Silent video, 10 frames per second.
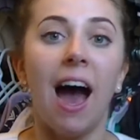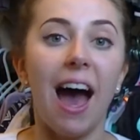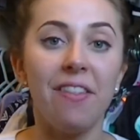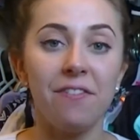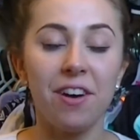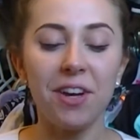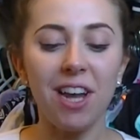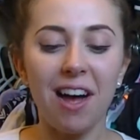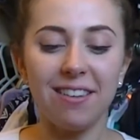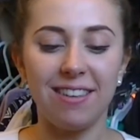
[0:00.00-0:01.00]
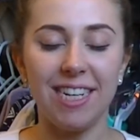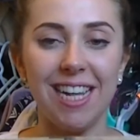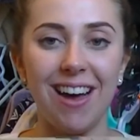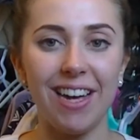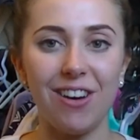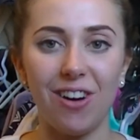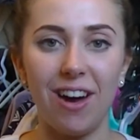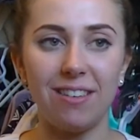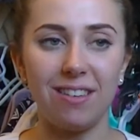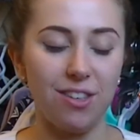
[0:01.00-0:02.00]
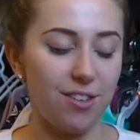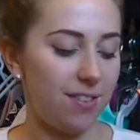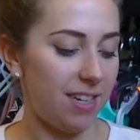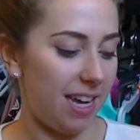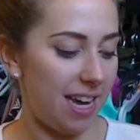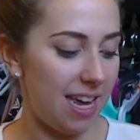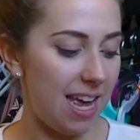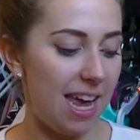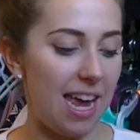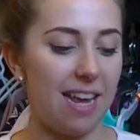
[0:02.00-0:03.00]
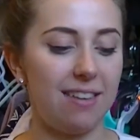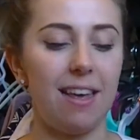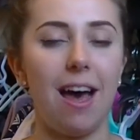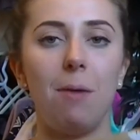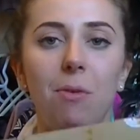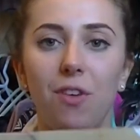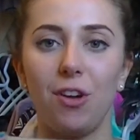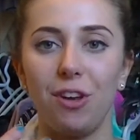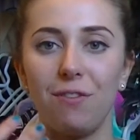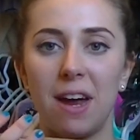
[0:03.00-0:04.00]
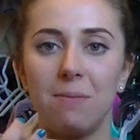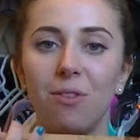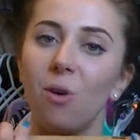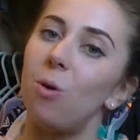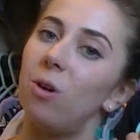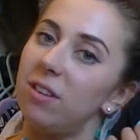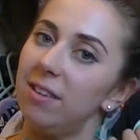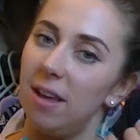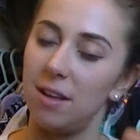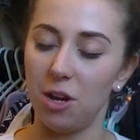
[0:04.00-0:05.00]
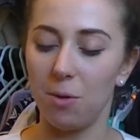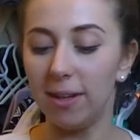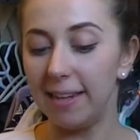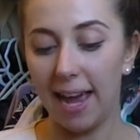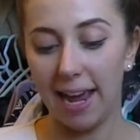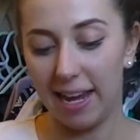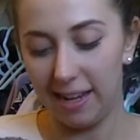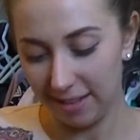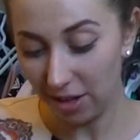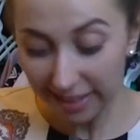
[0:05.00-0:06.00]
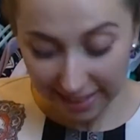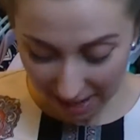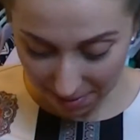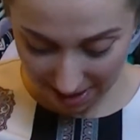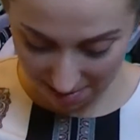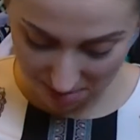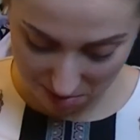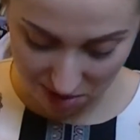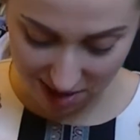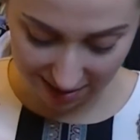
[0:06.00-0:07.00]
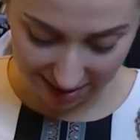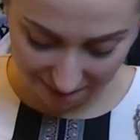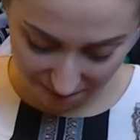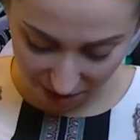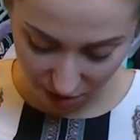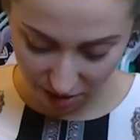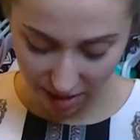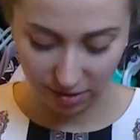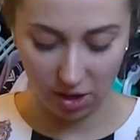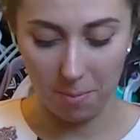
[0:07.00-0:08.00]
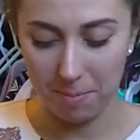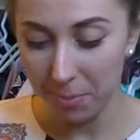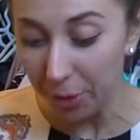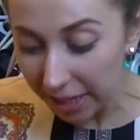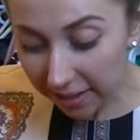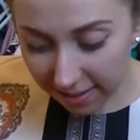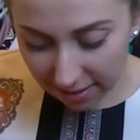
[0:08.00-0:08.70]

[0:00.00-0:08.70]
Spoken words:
And the very last thing that I got as a souvenir is a photo frame. Of course, no holiday is a holiday without memories, and photos are memories.